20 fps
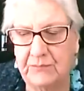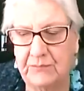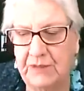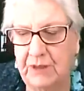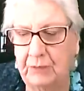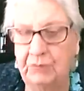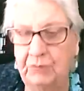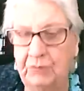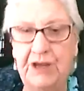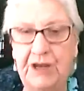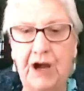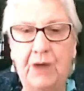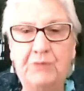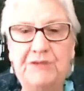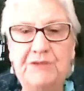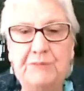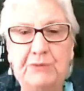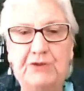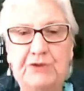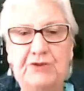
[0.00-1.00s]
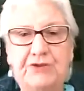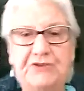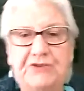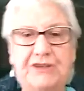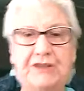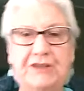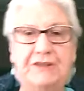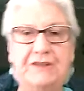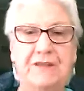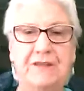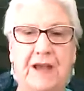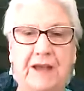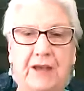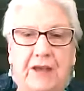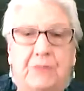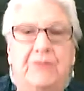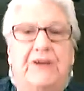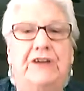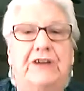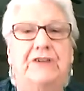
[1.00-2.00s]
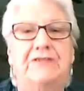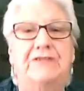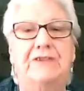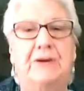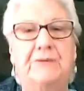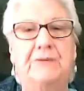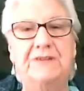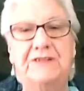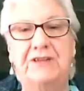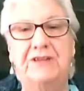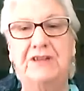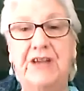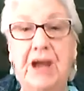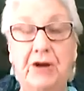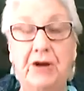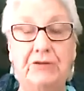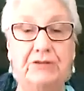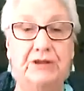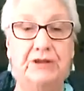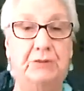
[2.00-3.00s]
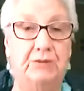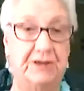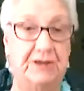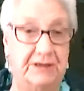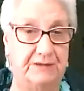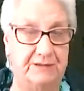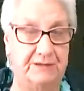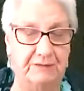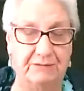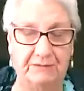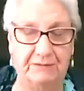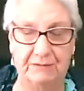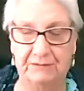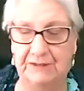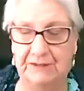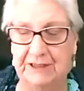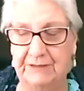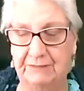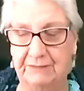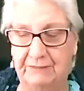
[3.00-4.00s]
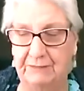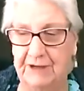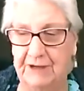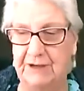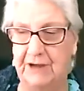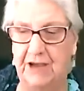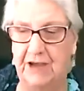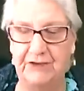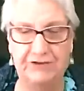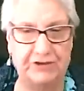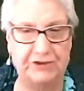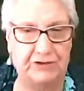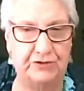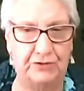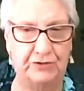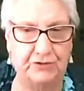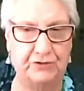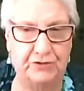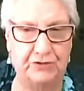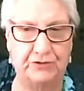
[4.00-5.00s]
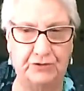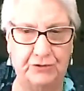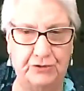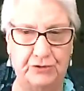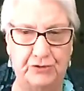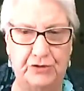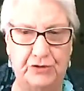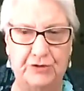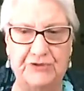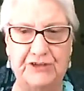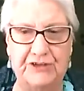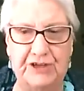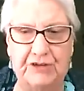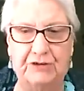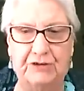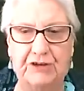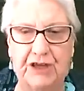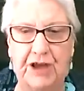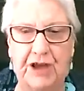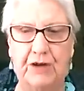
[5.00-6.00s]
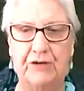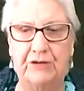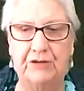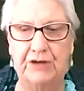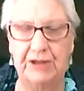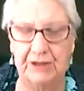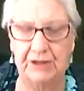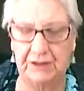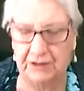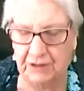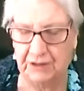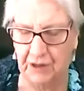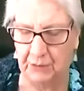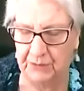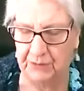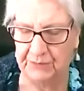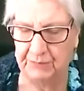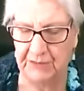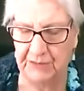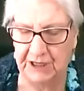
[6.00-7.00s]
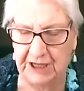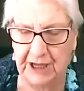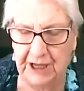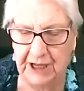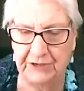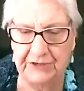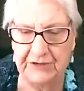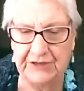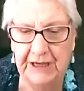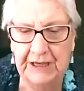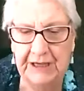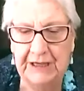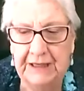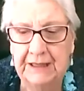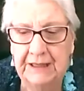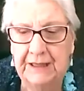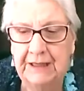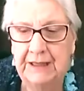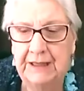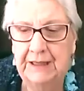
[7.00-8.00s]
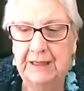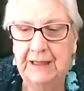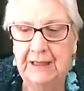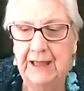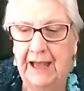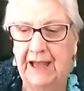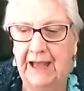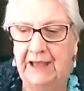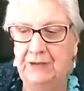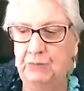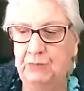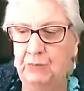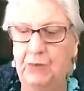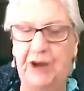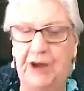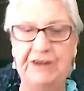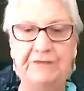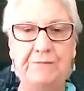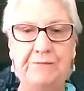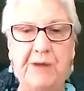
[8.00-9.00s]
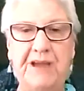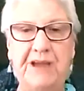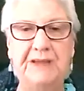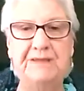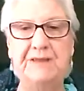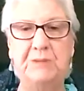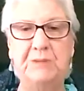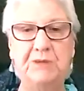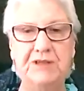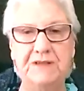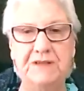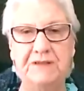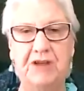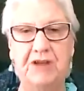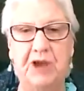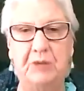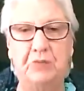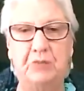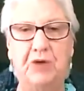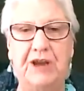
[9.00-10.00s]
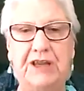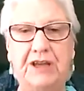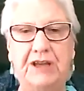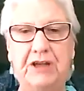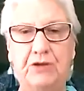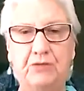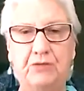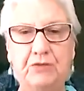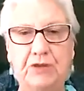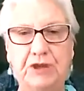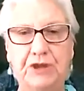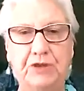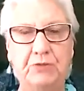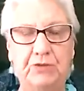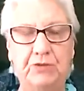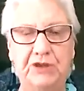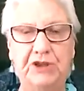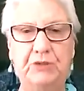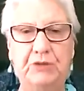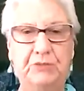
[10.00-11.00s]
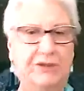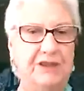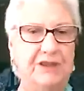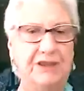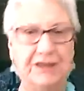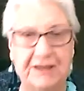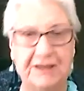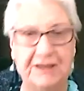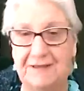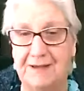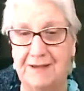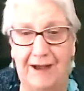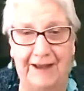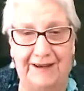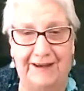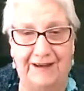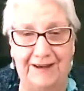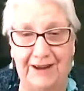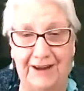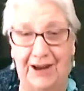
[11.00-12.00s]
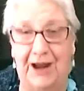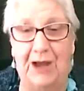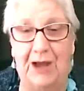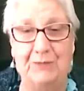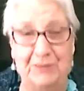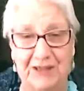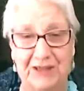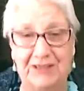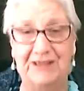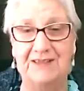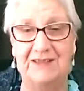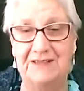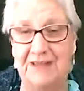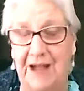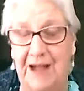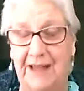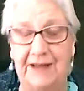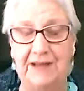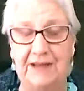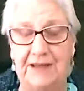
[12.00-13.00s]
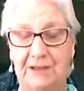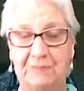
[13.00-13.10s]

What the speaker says: When I was producing the psychic fairs, I was in Calgary when I used to do 2 shows a year in Calgary, along with many others. And one of my exhibitors came running in really, really, really excited. I mean, excited.